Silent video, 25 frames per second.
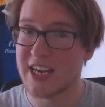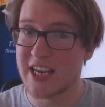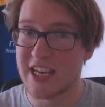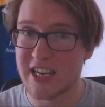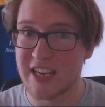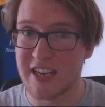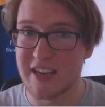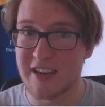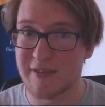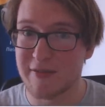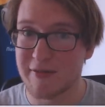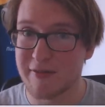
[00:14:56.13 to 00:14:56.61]

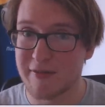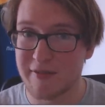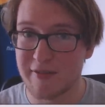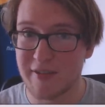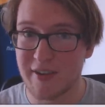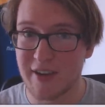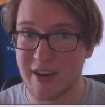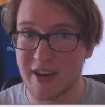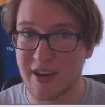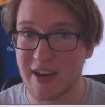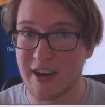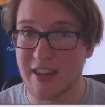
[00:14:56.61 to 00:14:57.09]
if
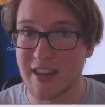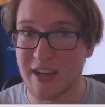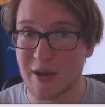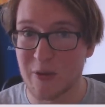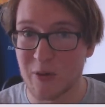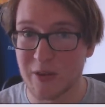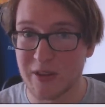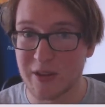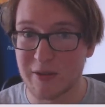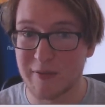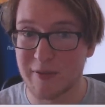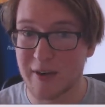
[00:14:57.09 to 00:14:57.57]
they
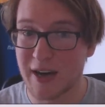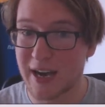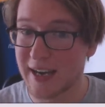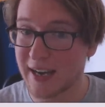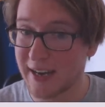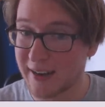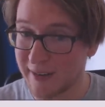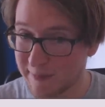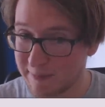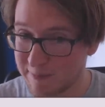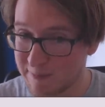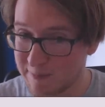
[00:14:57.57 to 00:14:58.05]
won the
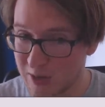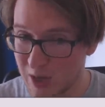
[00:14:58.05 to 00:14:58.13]
final.